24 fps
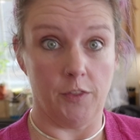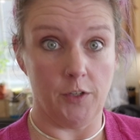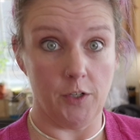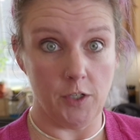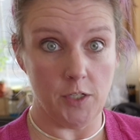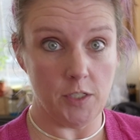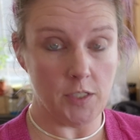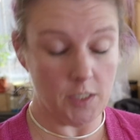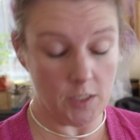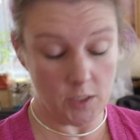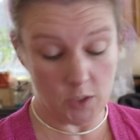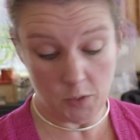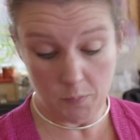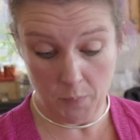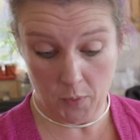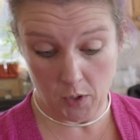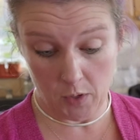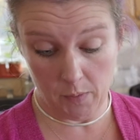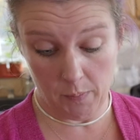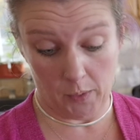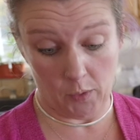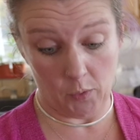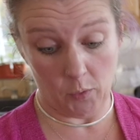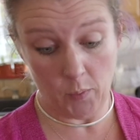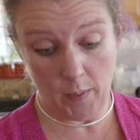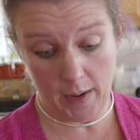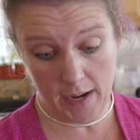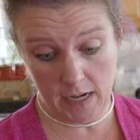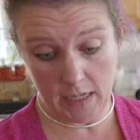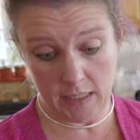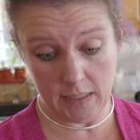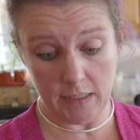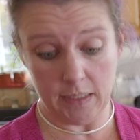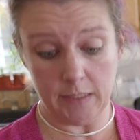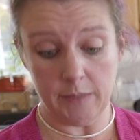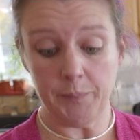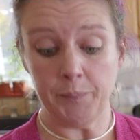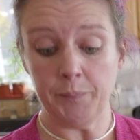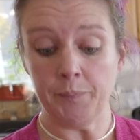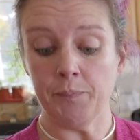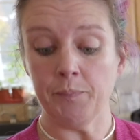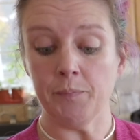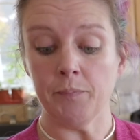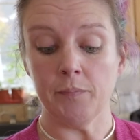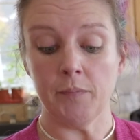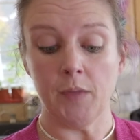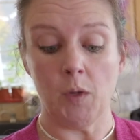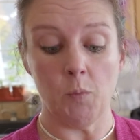are theories that support both ways.
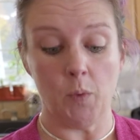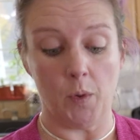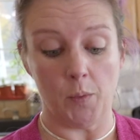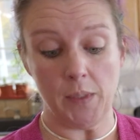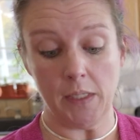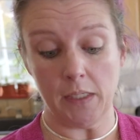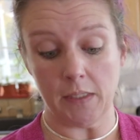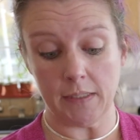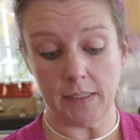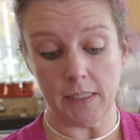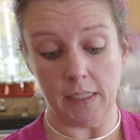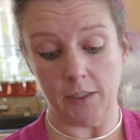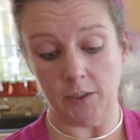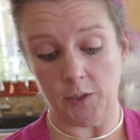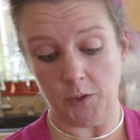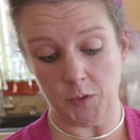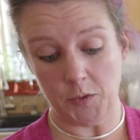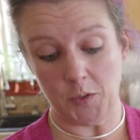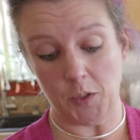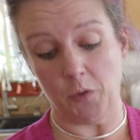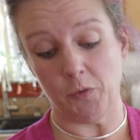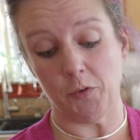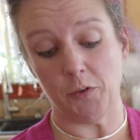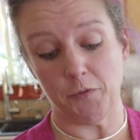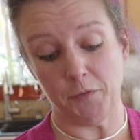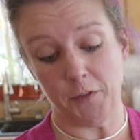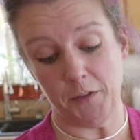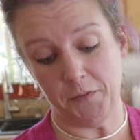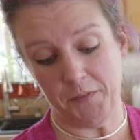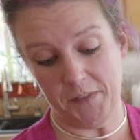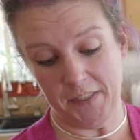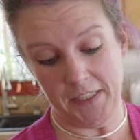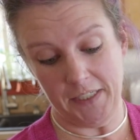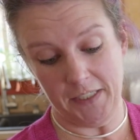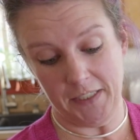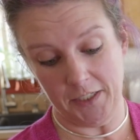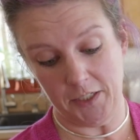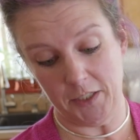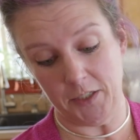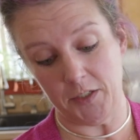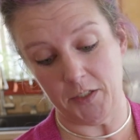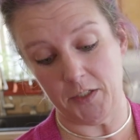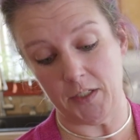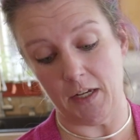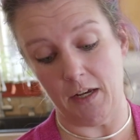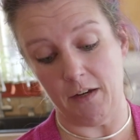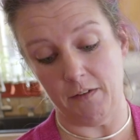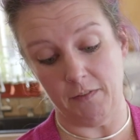What we can tell you is over 15
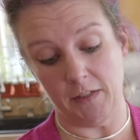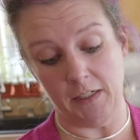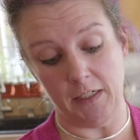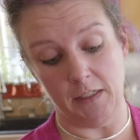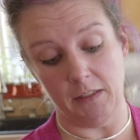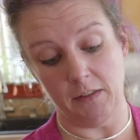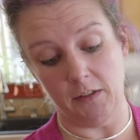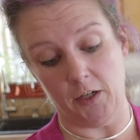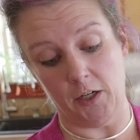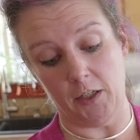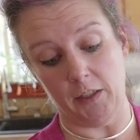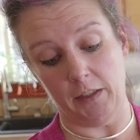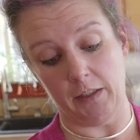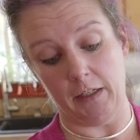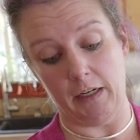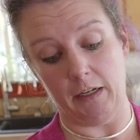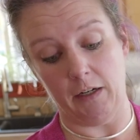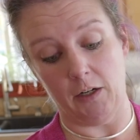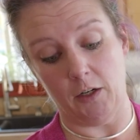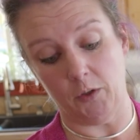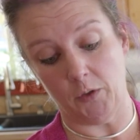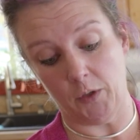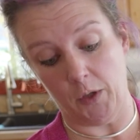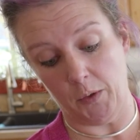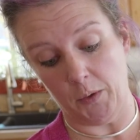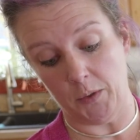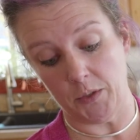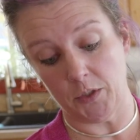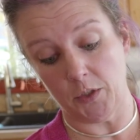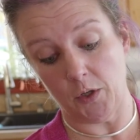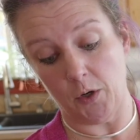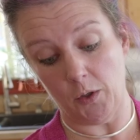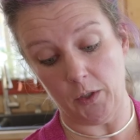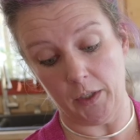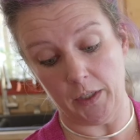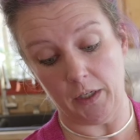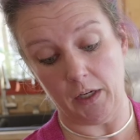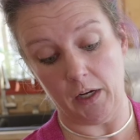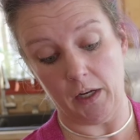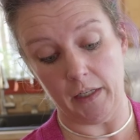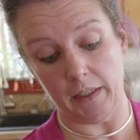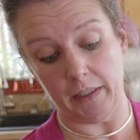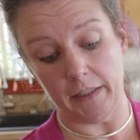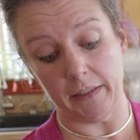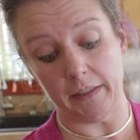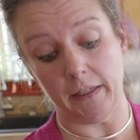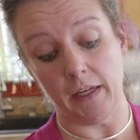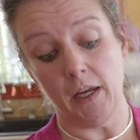years of Keen garlic and our growers growing
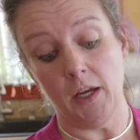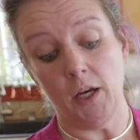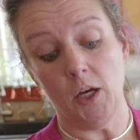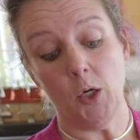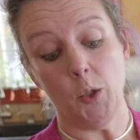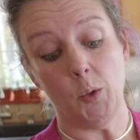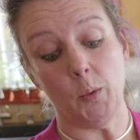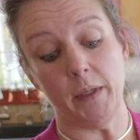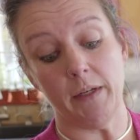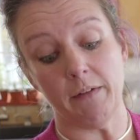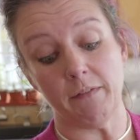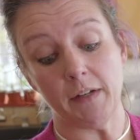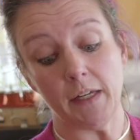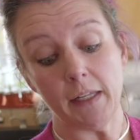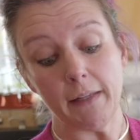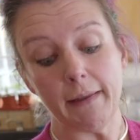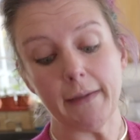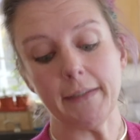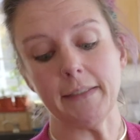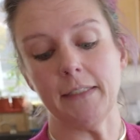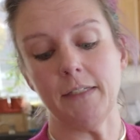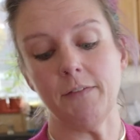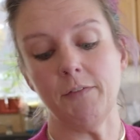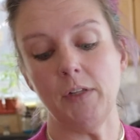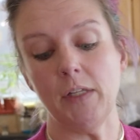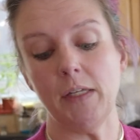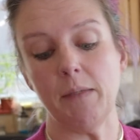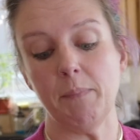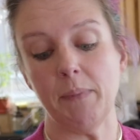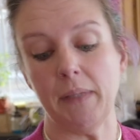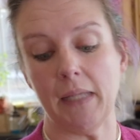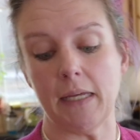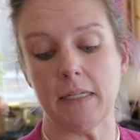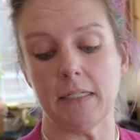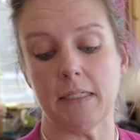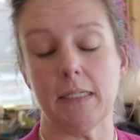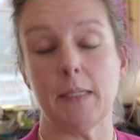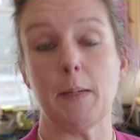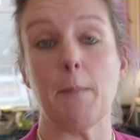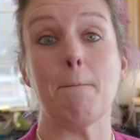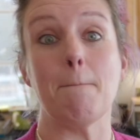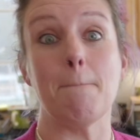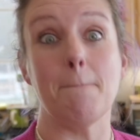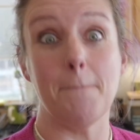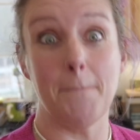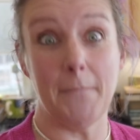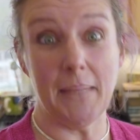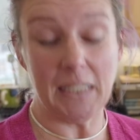garlic, we have collectively planted
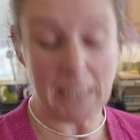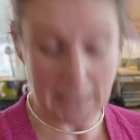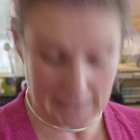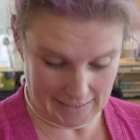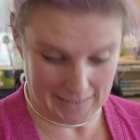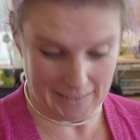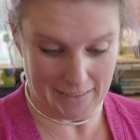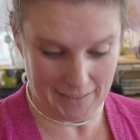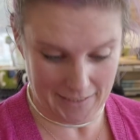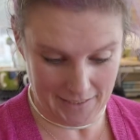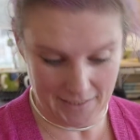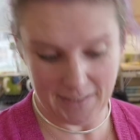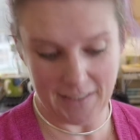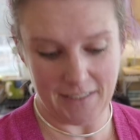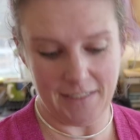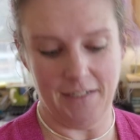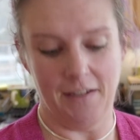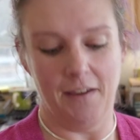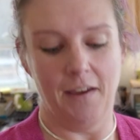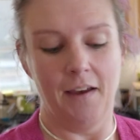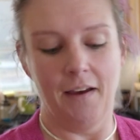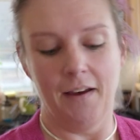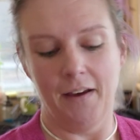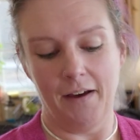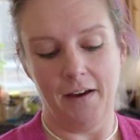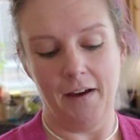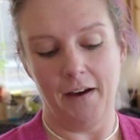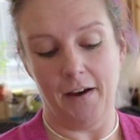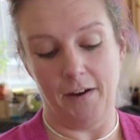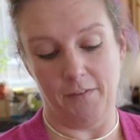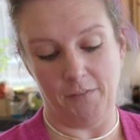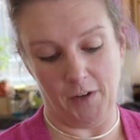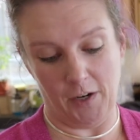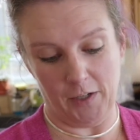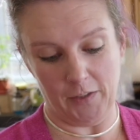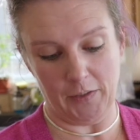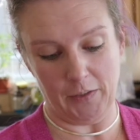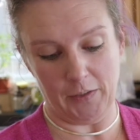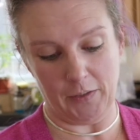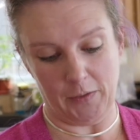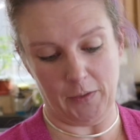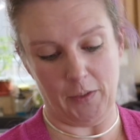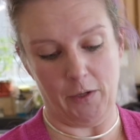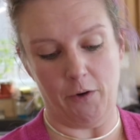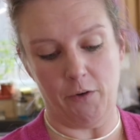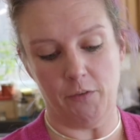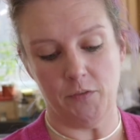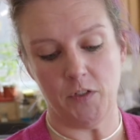millions of garlic
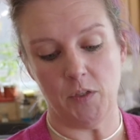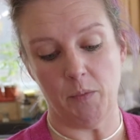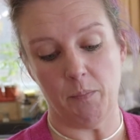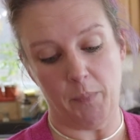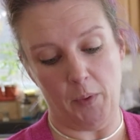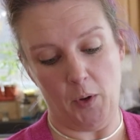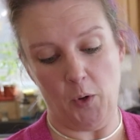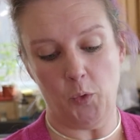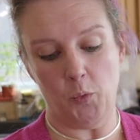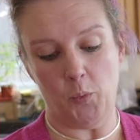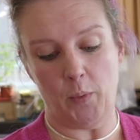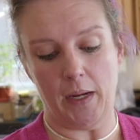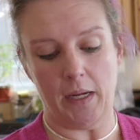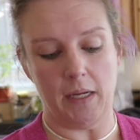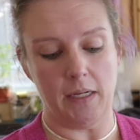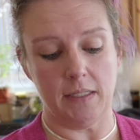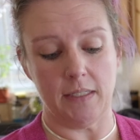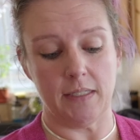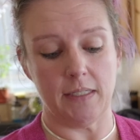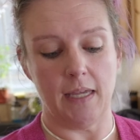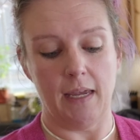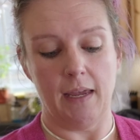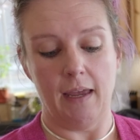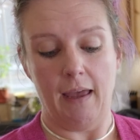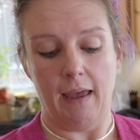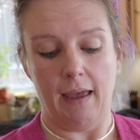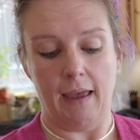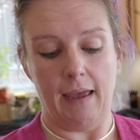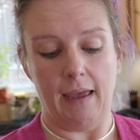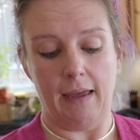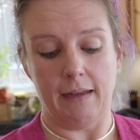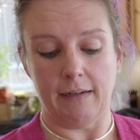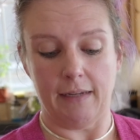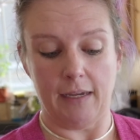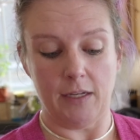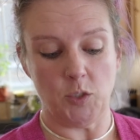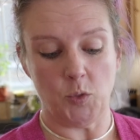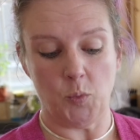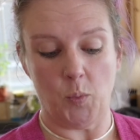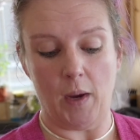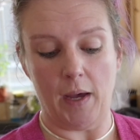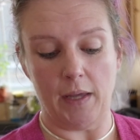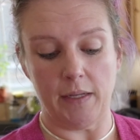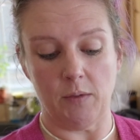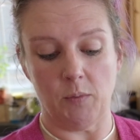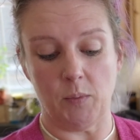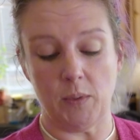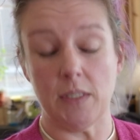cloves both ways. And guess
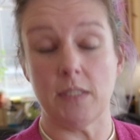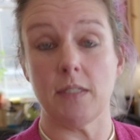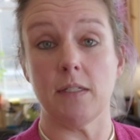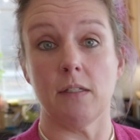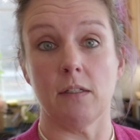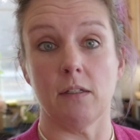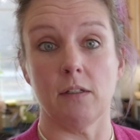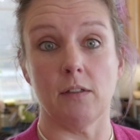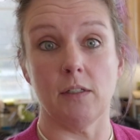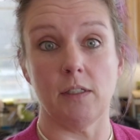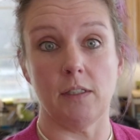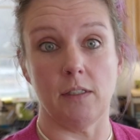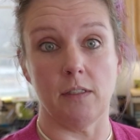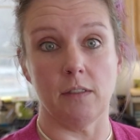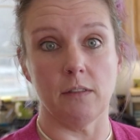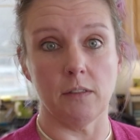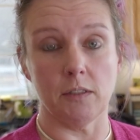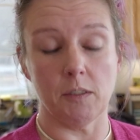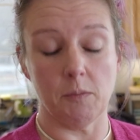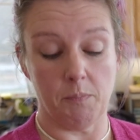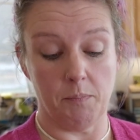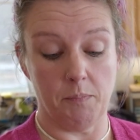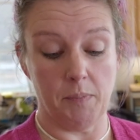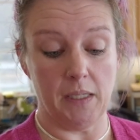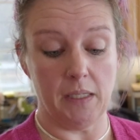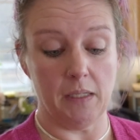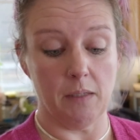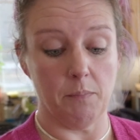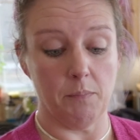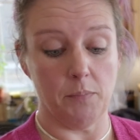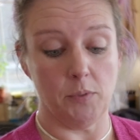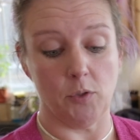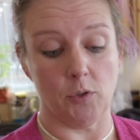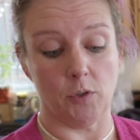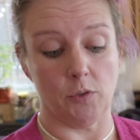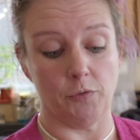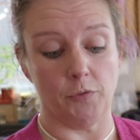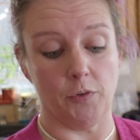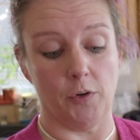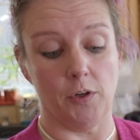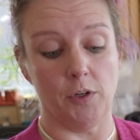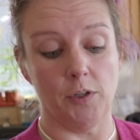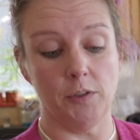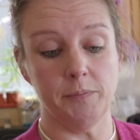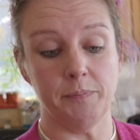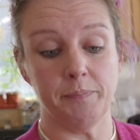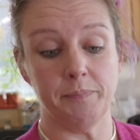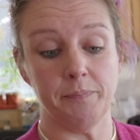what? We still yield big,
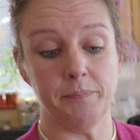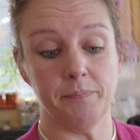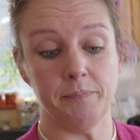beautiful.